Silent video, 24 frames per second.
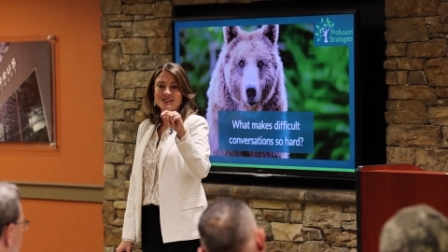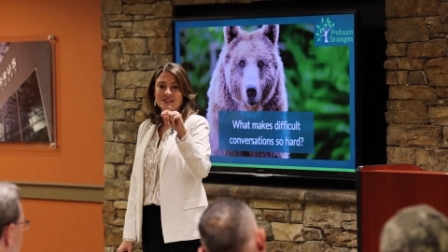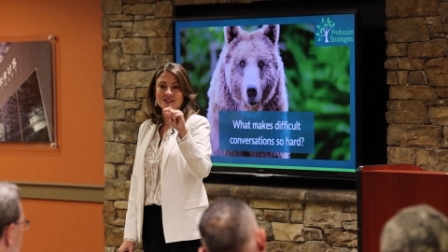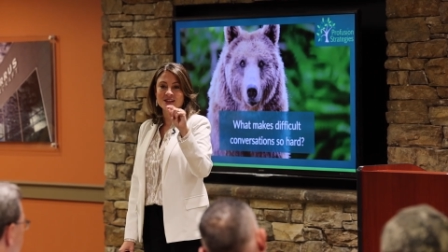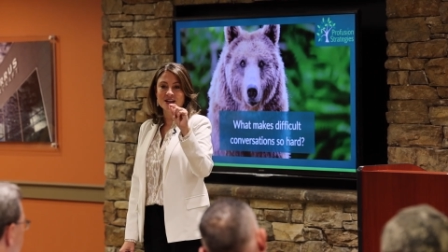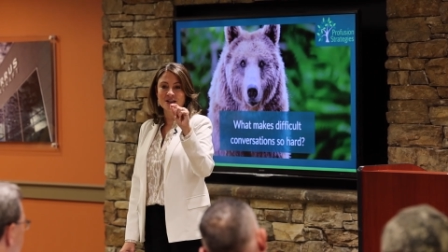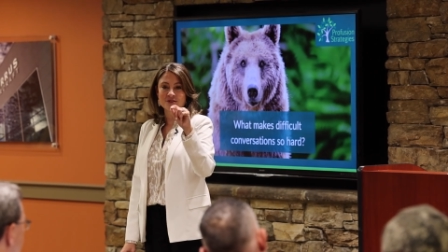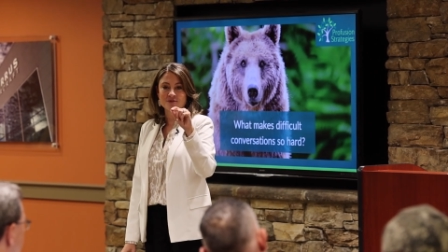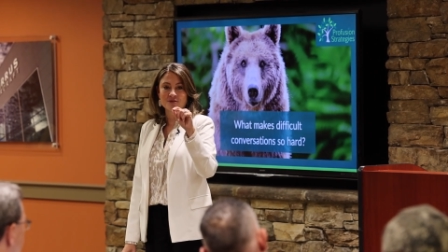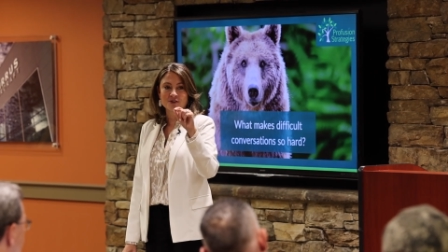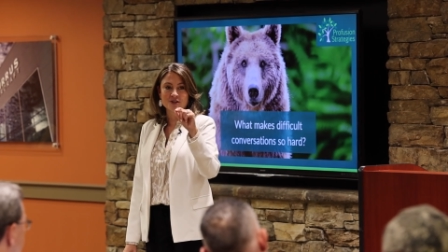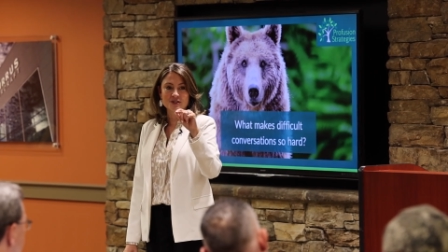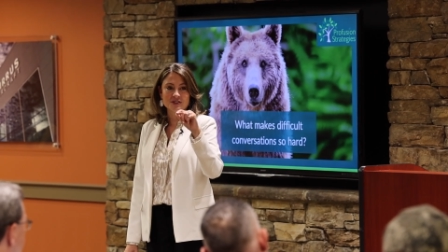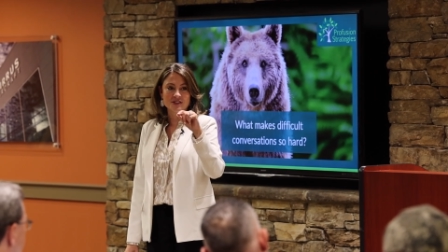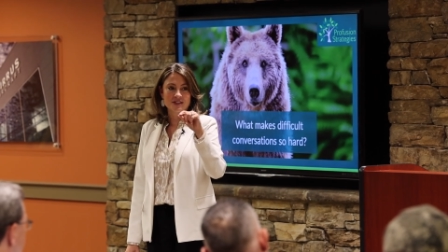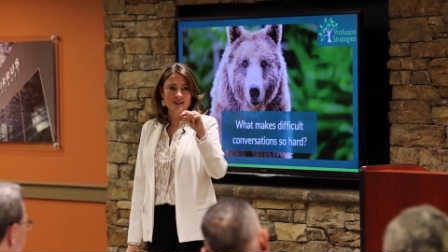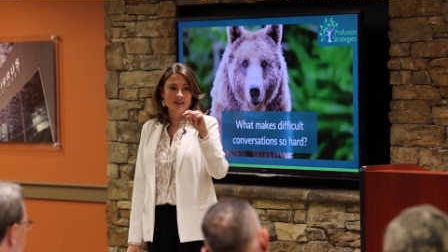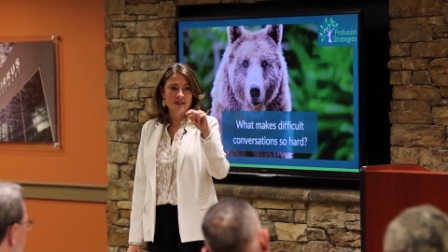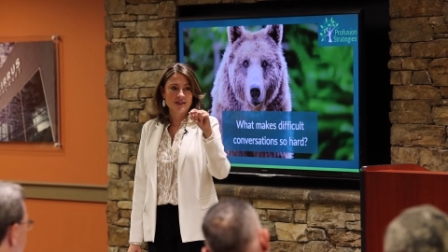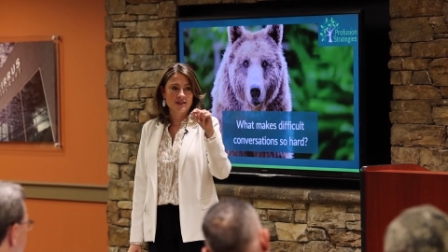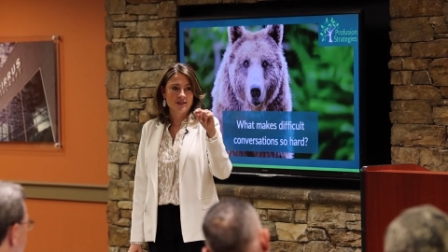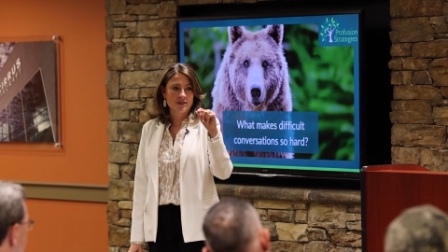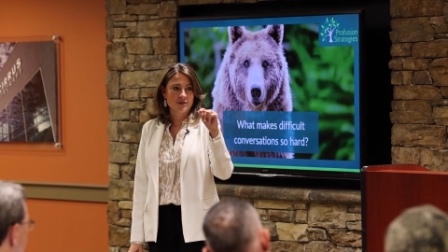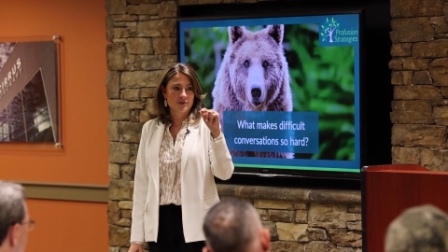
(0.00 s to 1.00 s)
exact phrase that
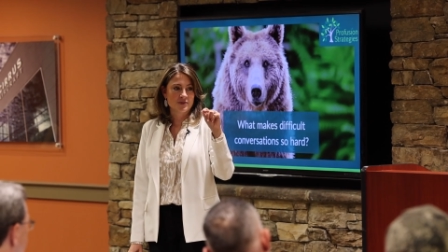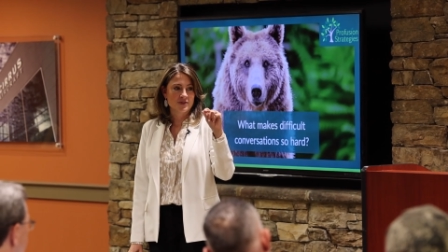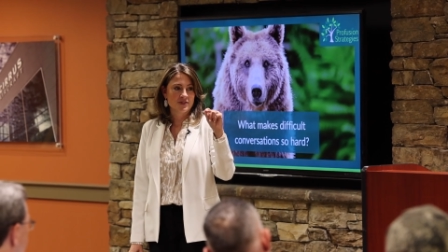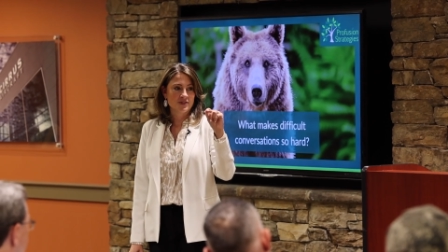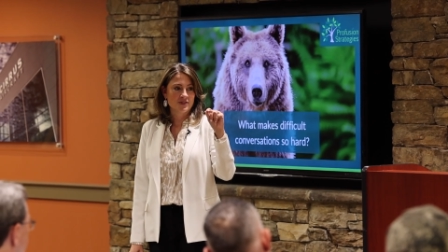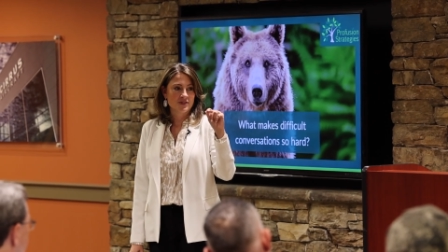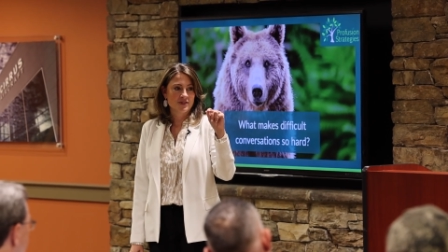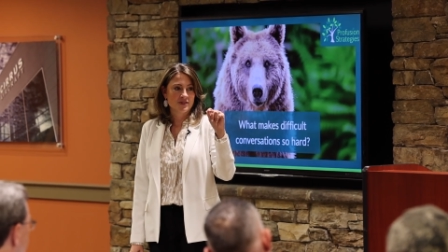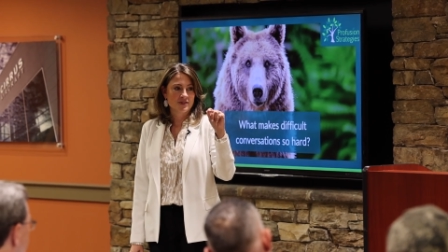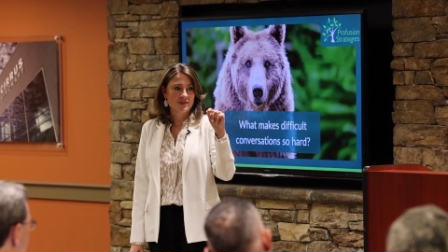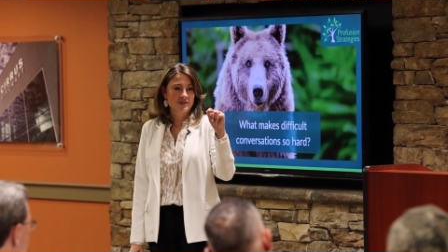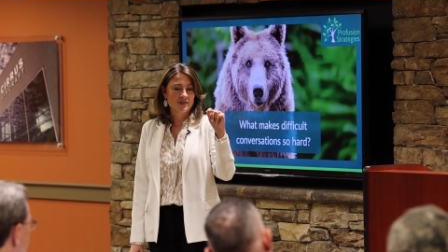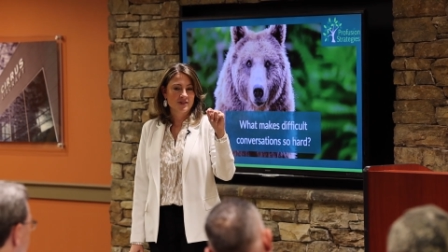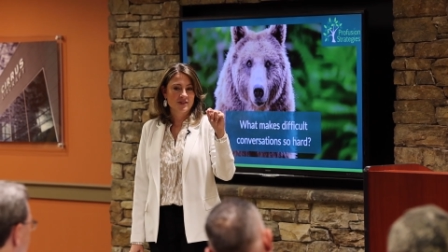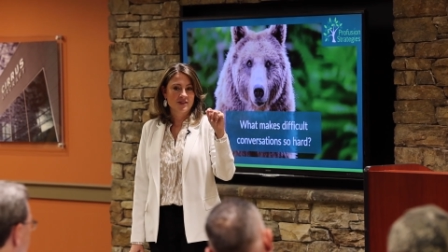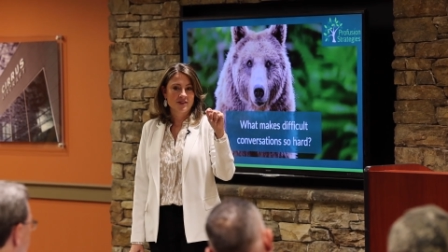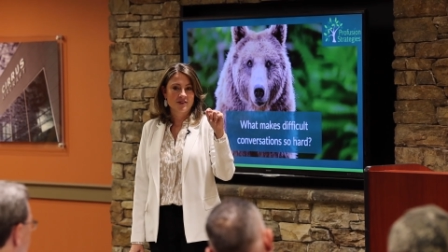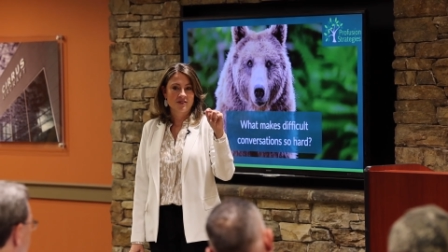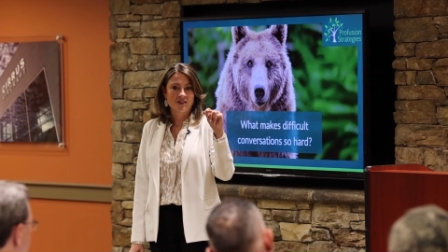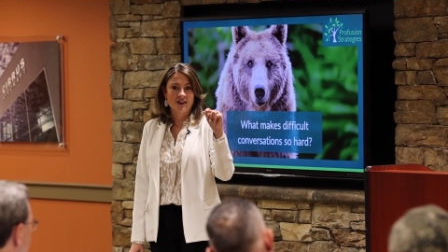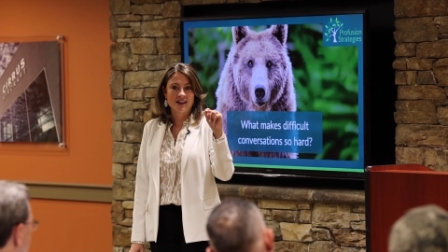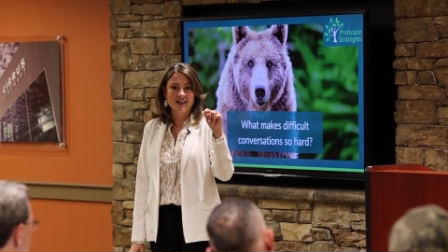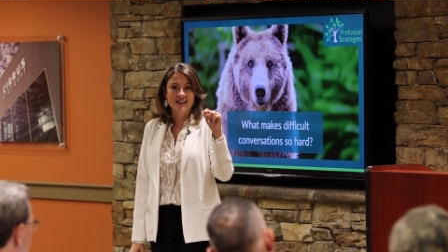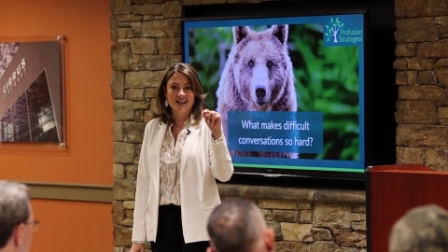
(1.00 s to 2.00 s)
they use,
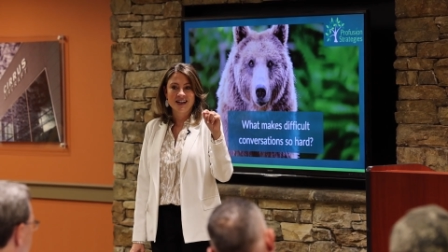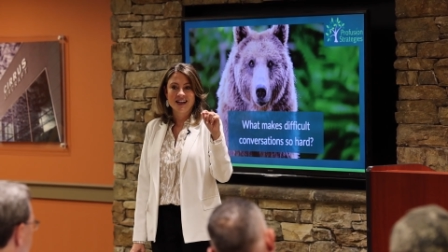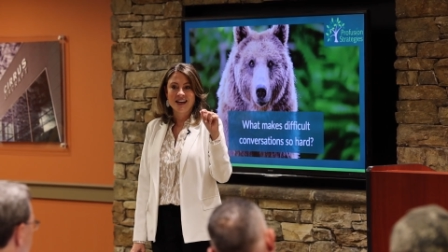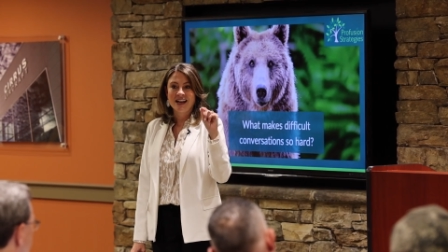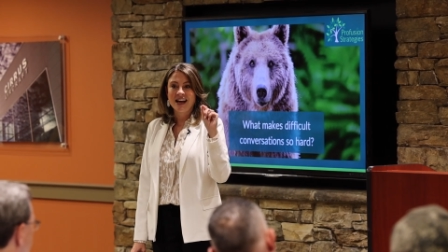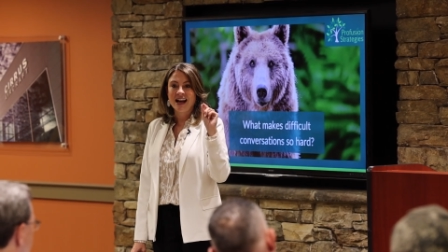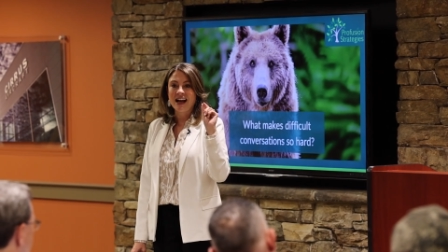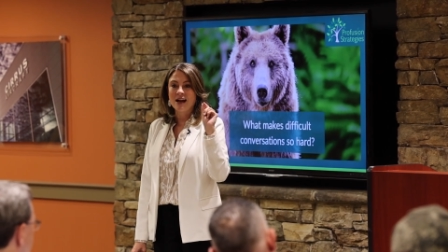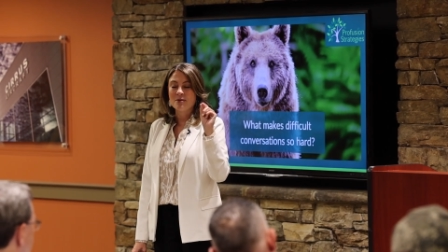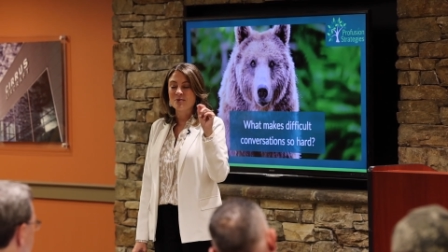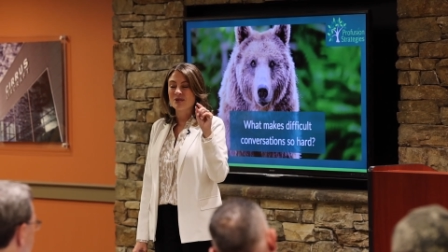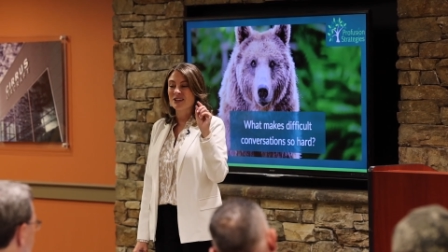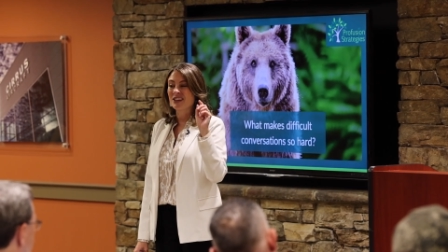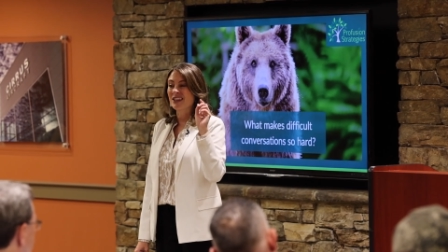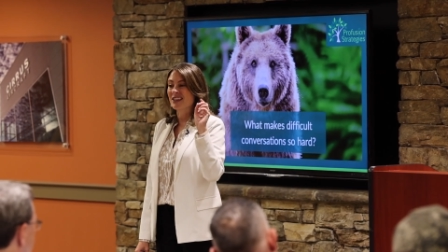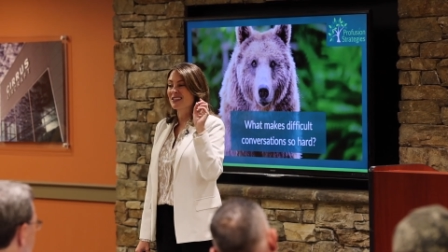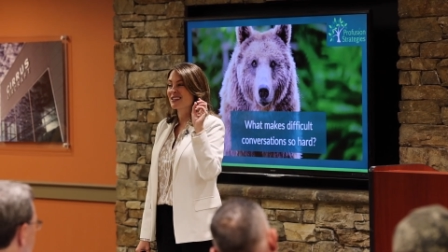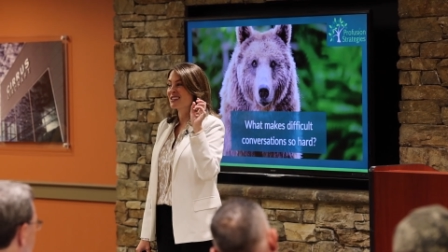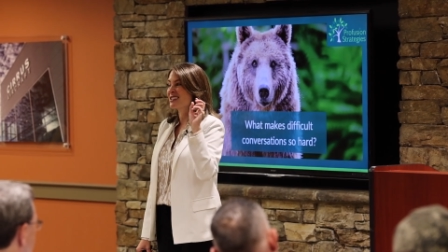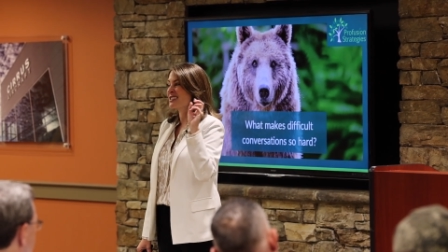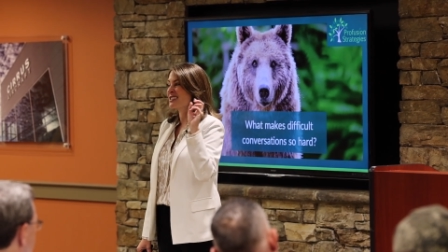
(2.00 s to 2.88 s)
right? I'm gonna get